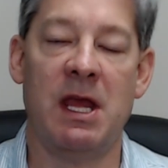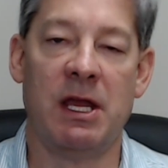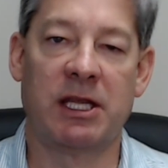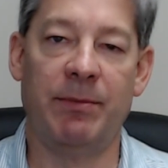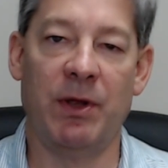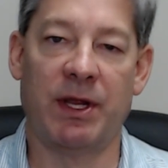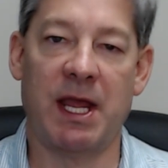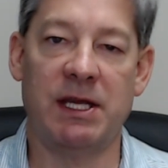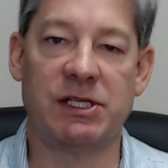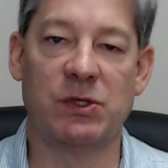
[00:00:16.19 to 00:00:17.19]

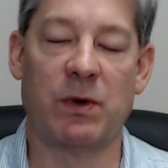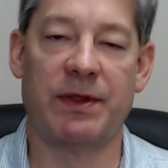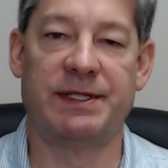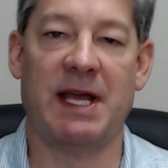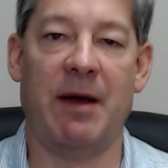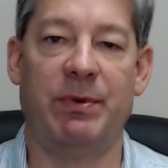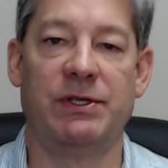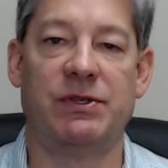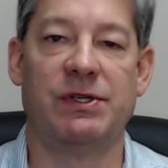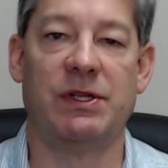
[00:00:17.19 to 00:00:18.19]
communication is one of the top
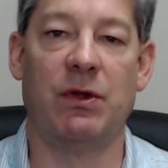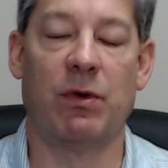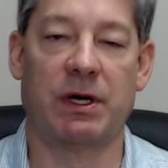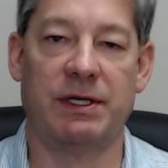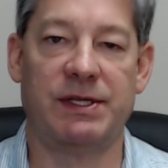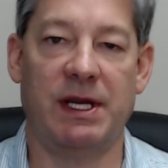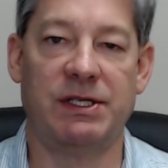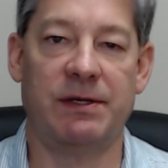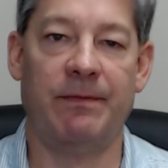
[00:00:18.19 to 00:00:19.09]
issues in the organization.